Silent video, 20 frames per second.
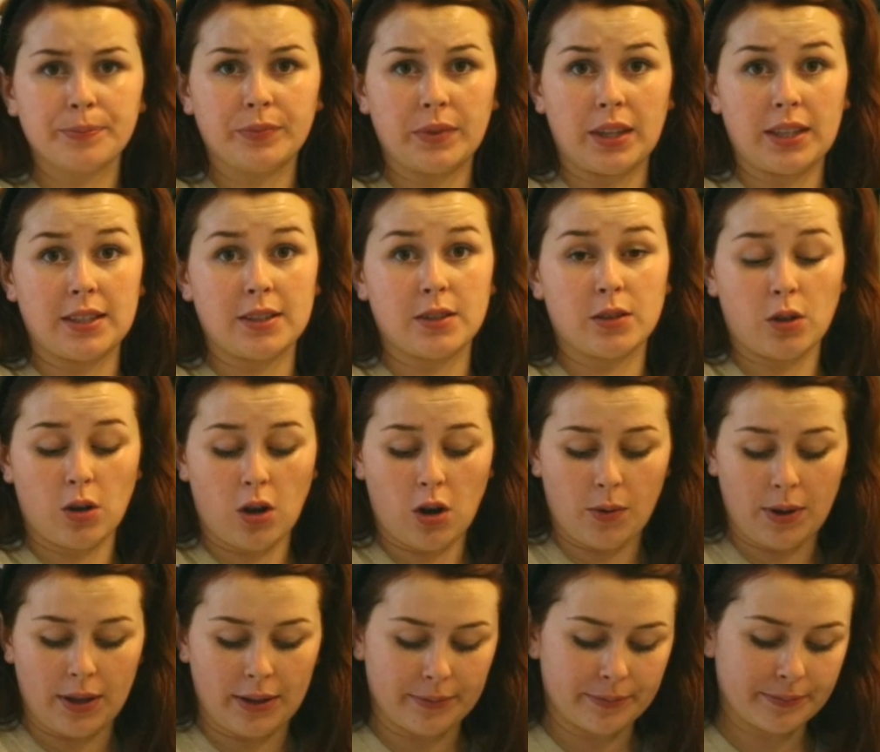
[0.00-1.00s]
is
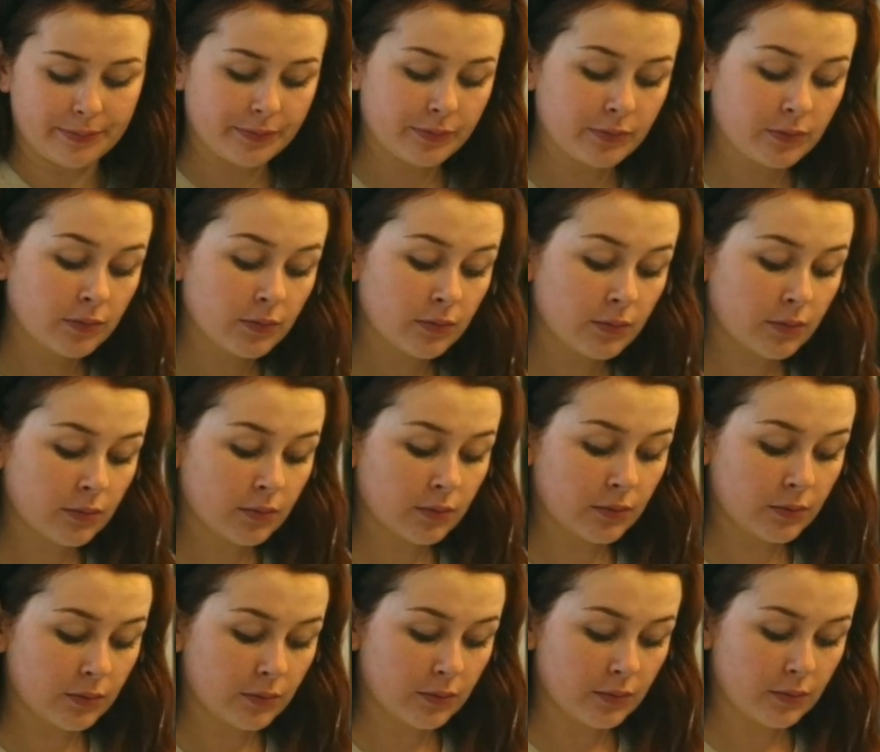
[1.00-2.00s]
going
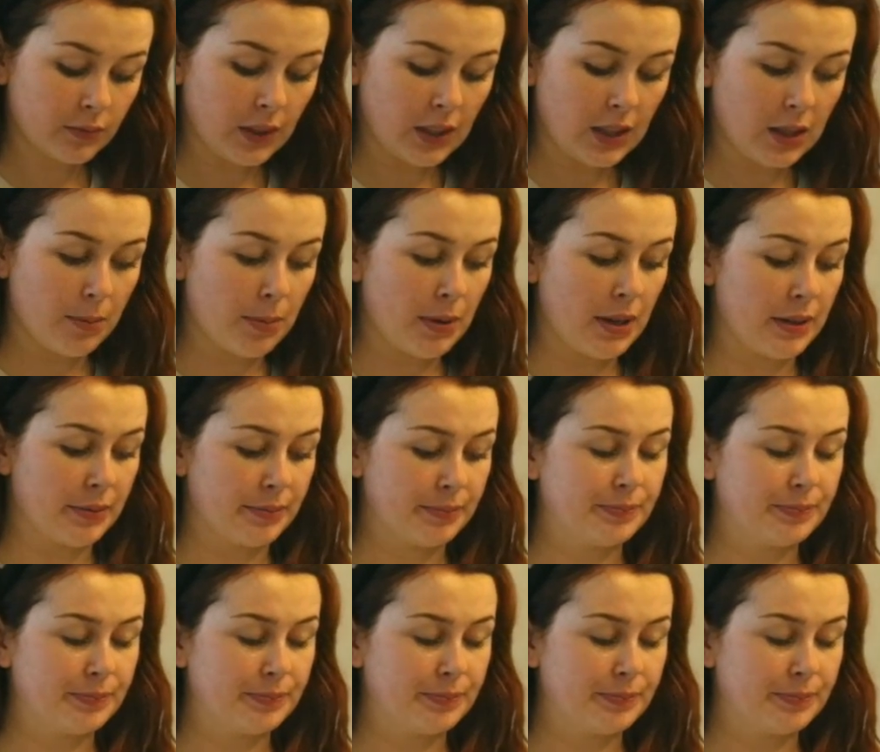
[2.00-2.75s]
in the bin.